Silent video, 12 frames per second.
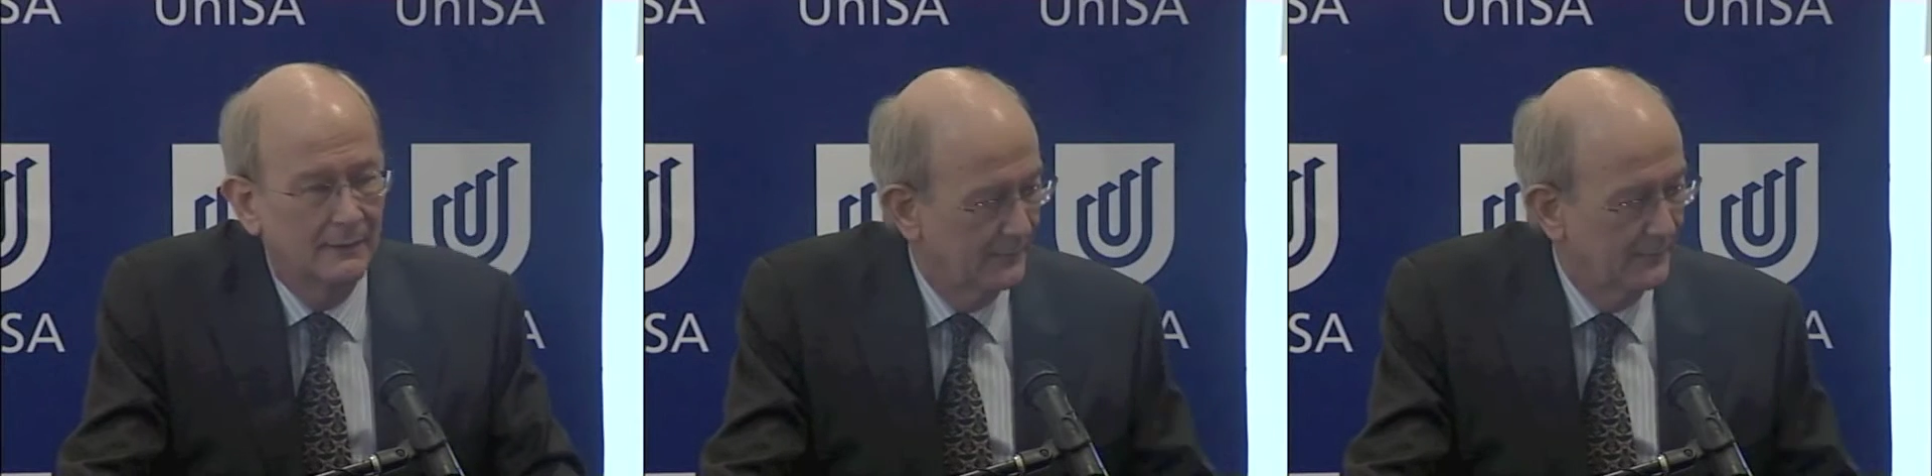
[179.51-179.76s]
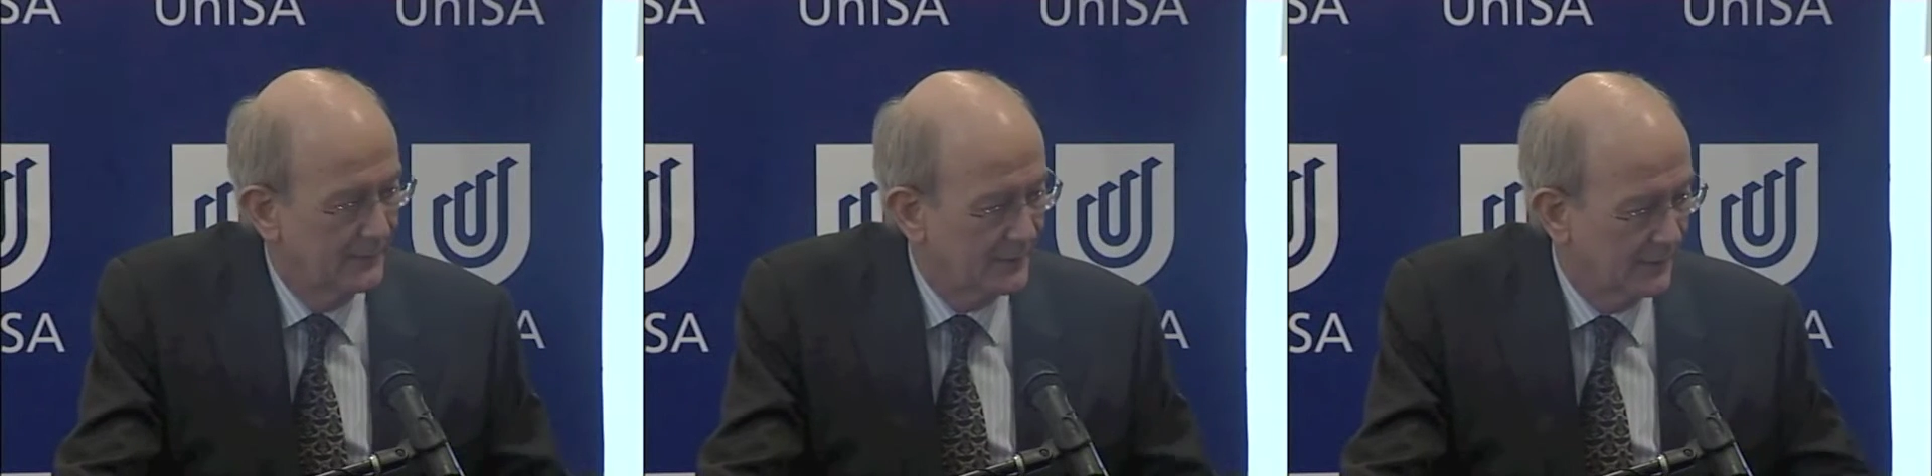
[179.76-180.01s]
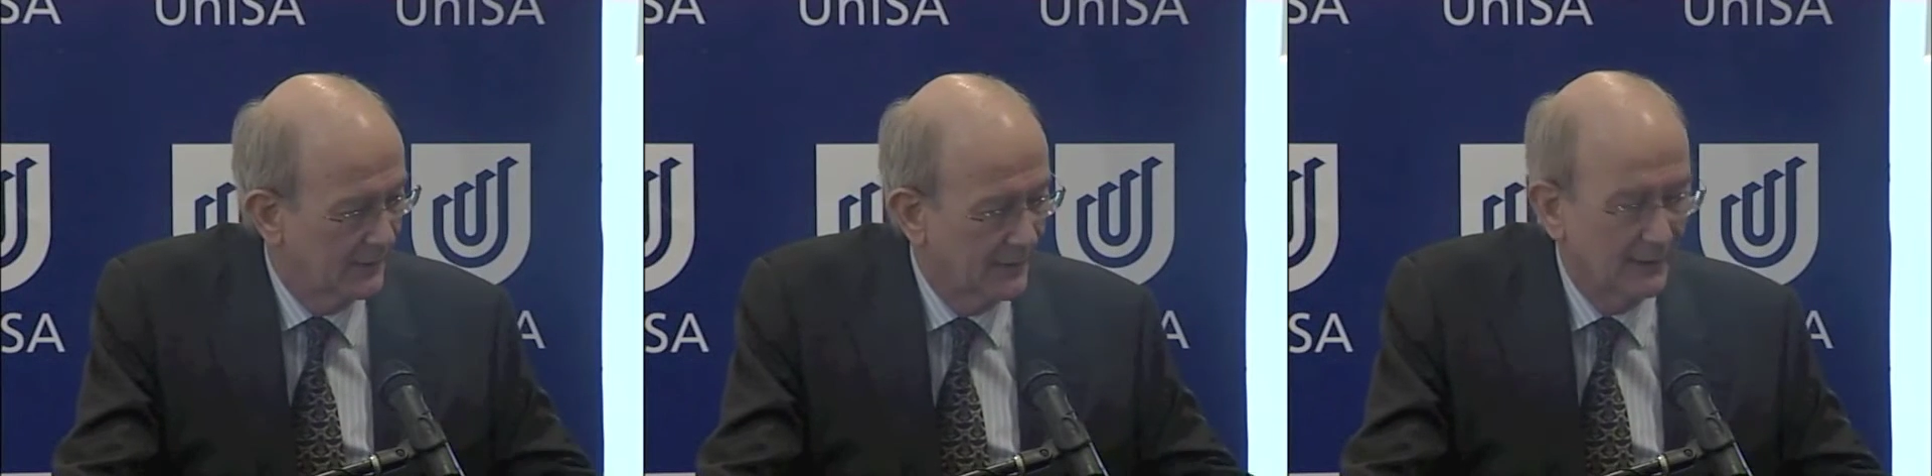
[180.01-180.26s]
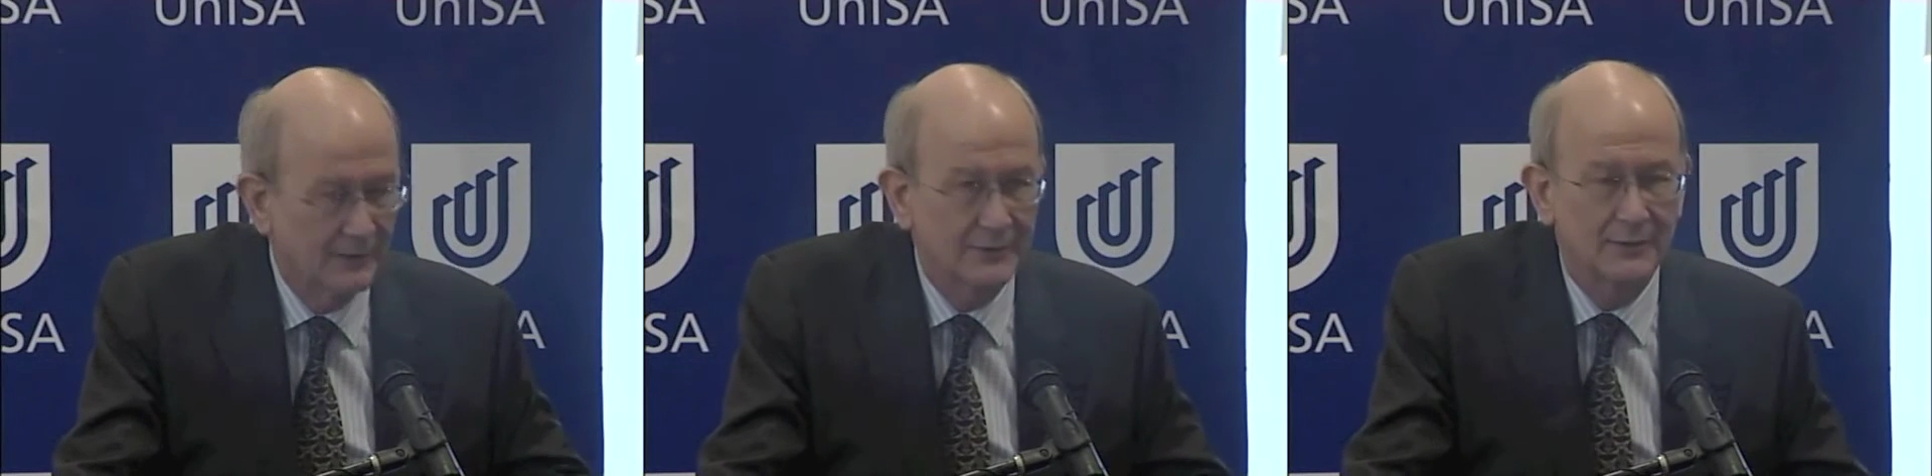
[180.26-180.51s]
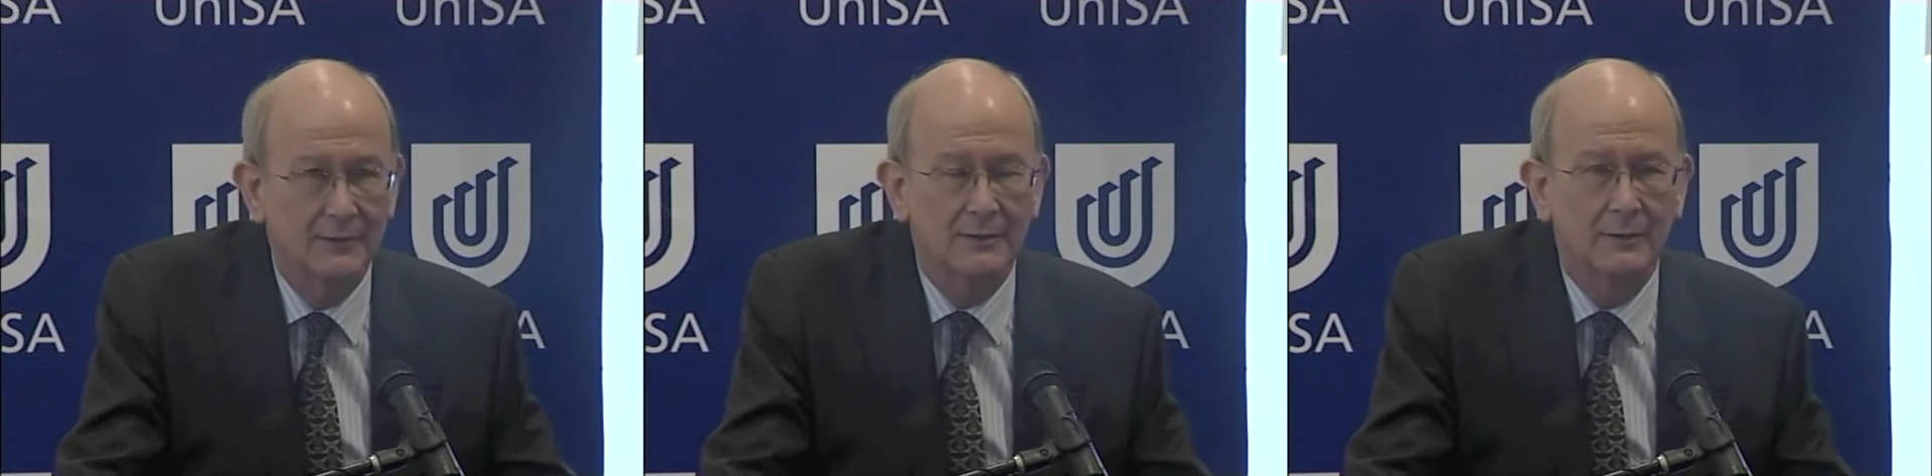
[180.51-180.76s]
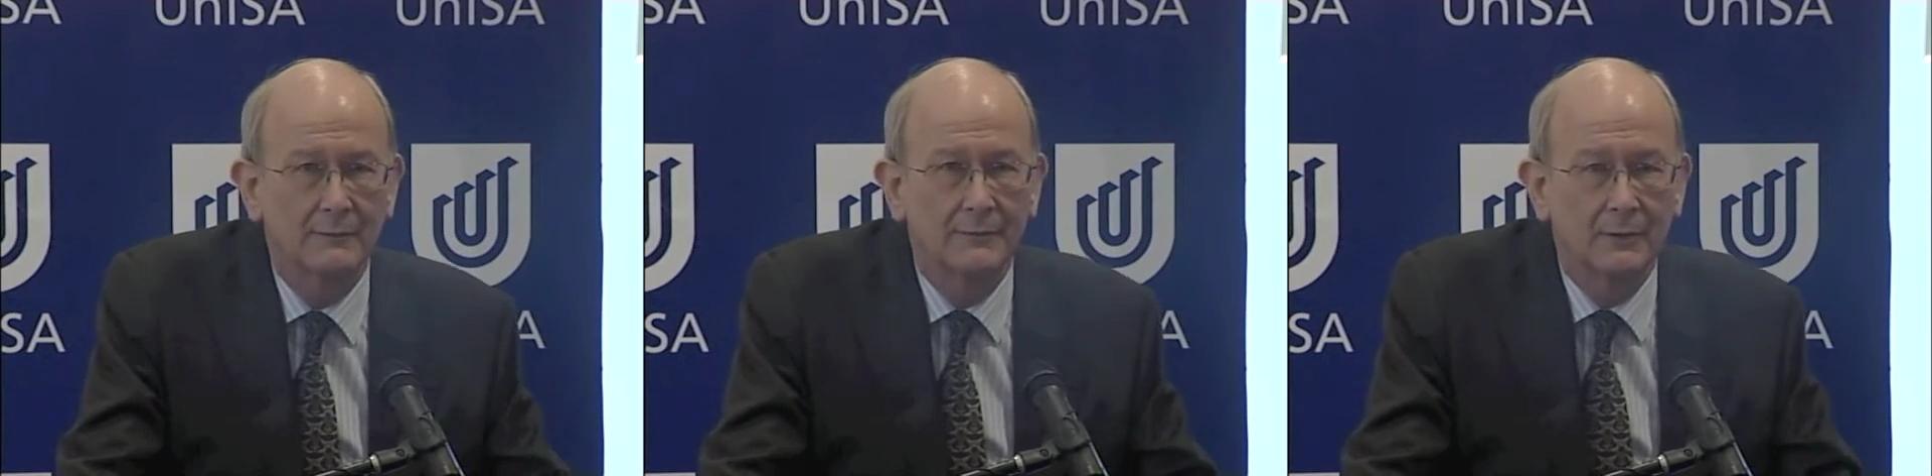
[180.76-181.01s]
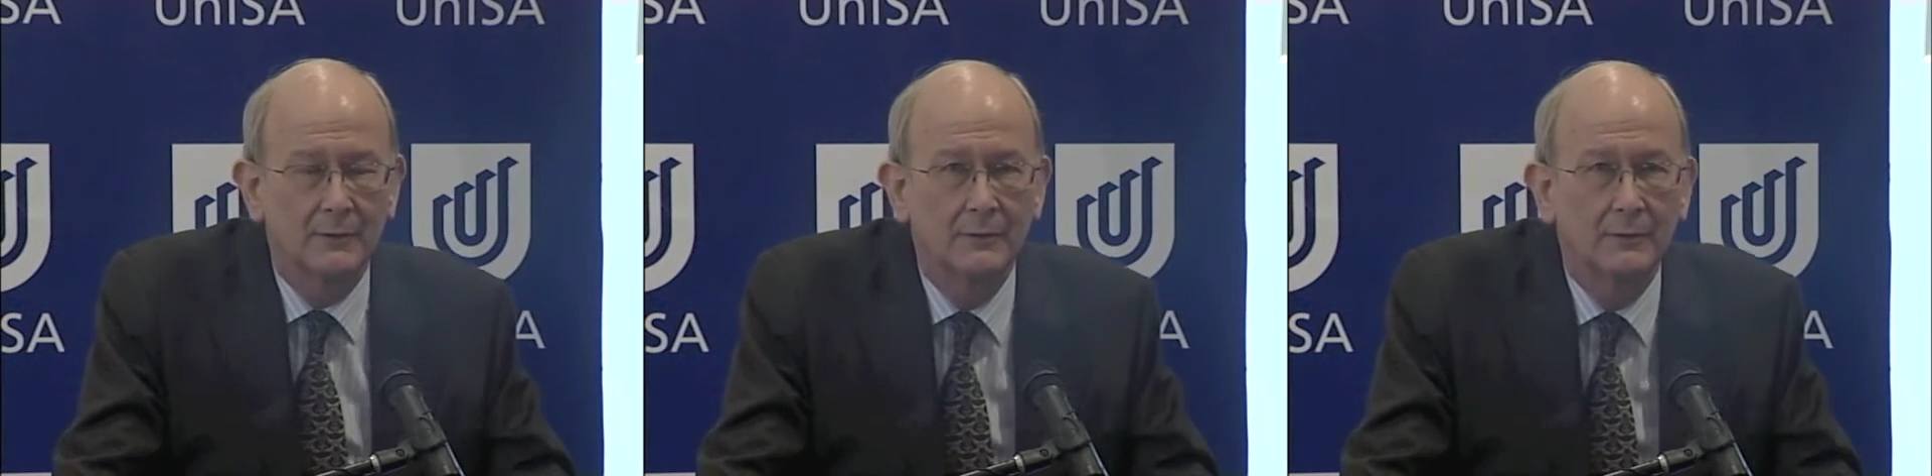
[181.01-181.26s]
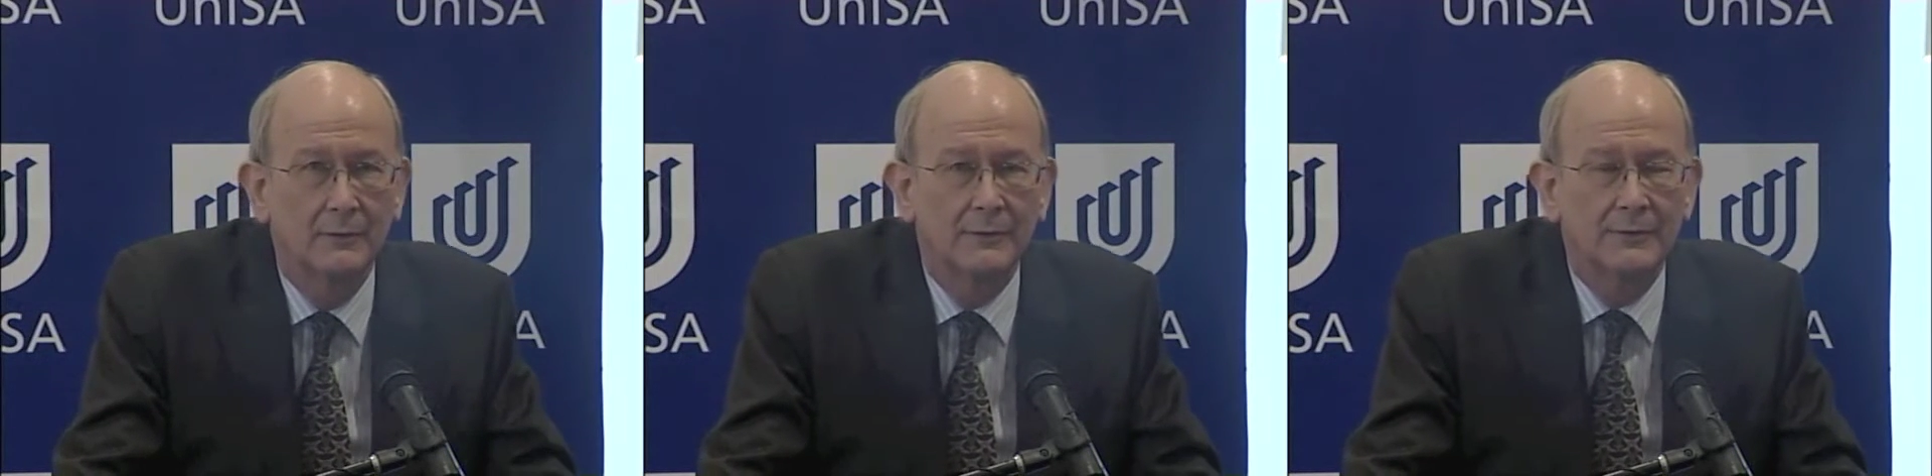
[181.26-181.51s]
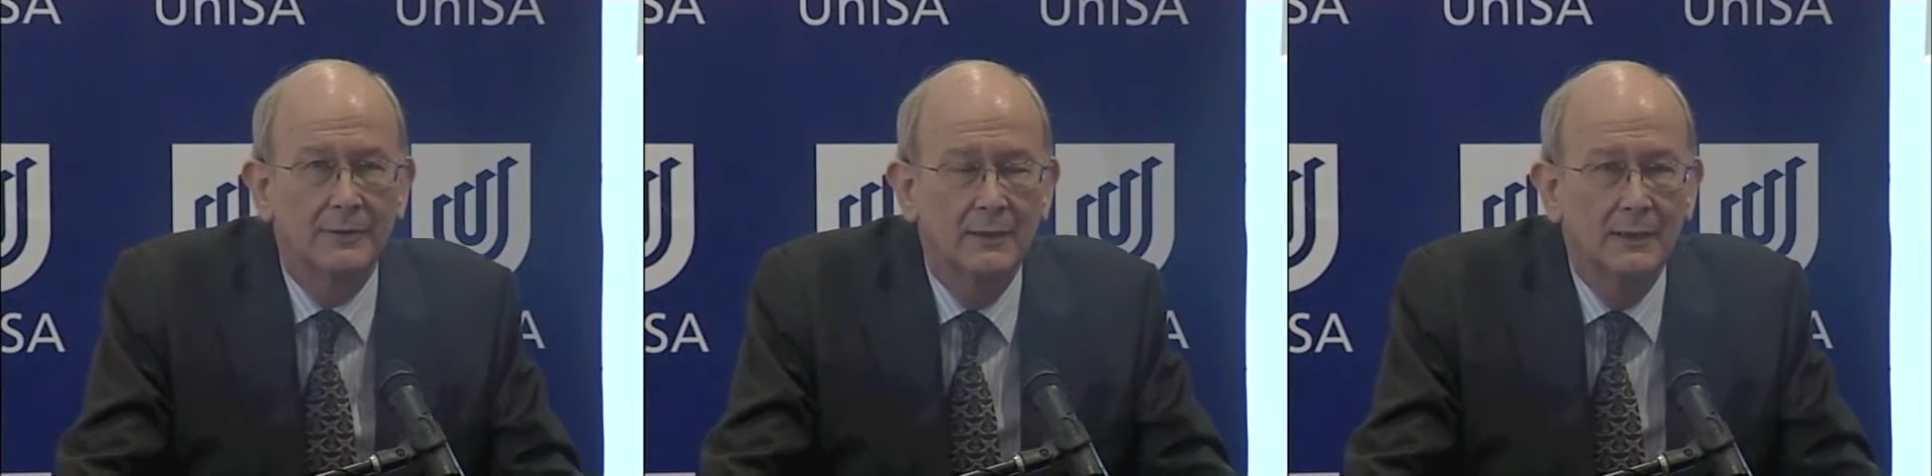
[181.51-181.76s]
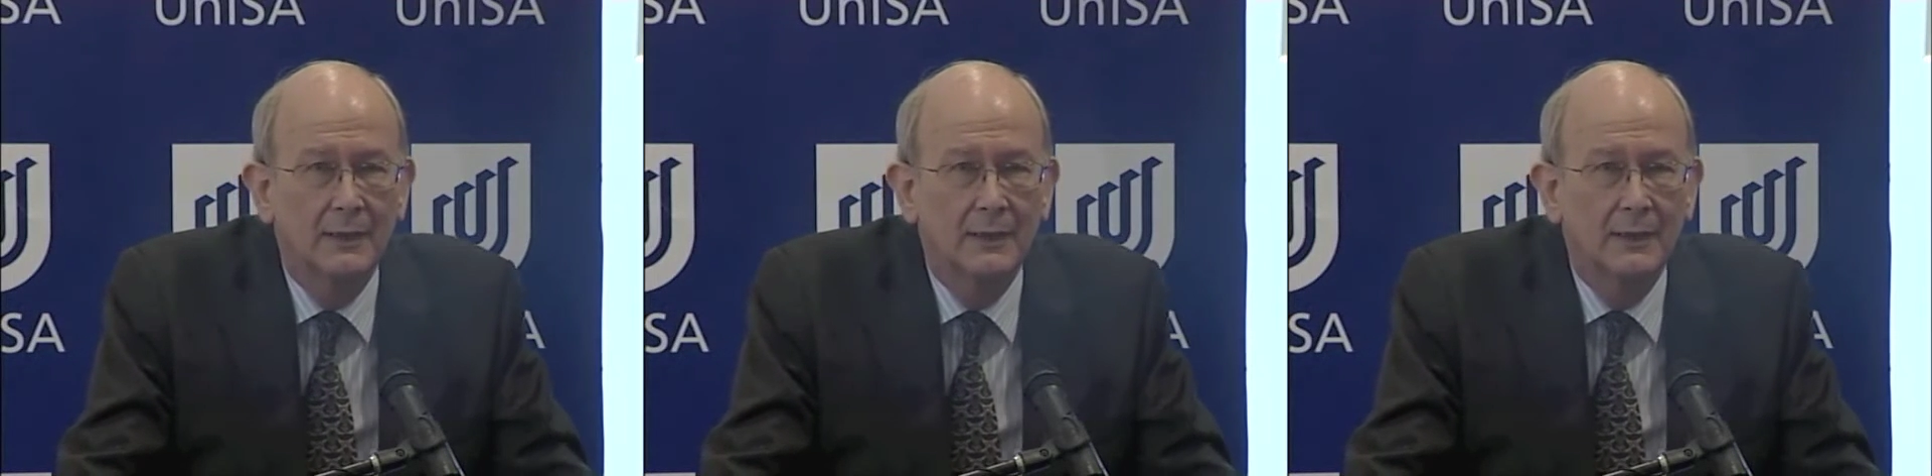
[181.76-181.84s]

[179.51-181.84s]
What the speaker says: this analysis of the courts,